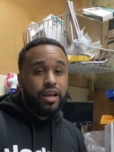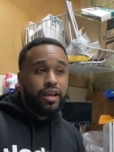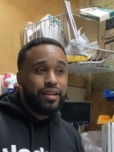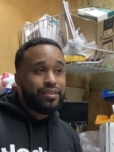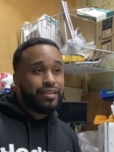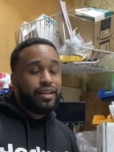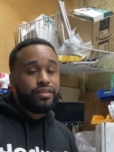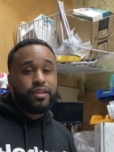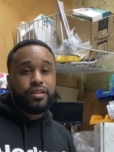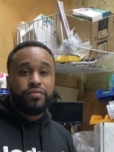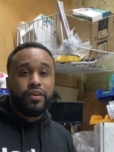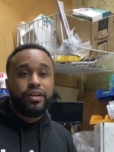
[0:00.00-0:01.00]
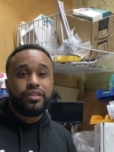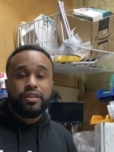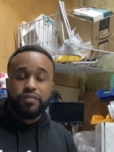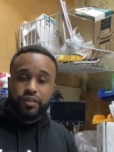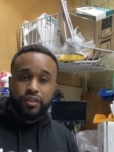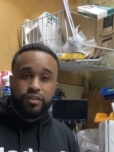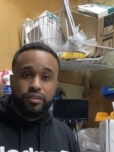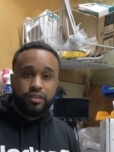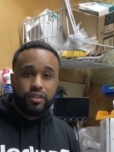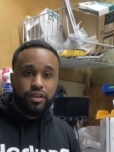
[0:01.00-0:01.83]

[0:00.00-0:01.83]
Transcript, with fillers: it's very difficult,